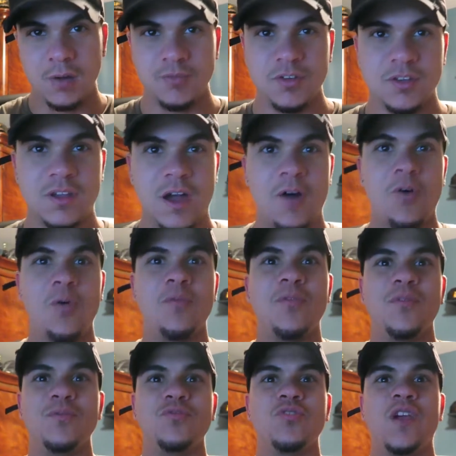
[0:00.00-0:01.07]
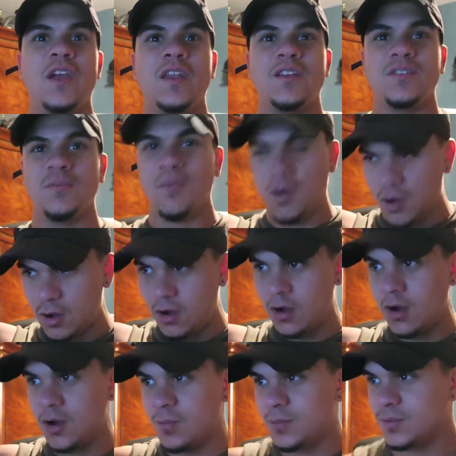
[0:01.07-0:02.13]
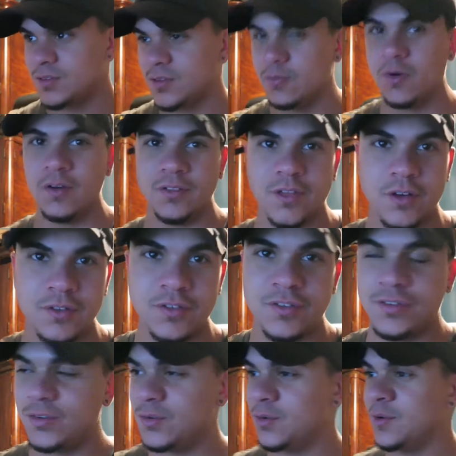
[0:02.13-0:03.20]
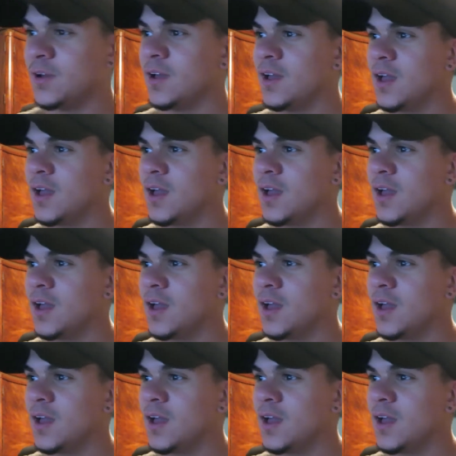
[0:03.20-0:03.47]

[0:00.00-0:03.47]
Just got home from training some arms, well, delts too,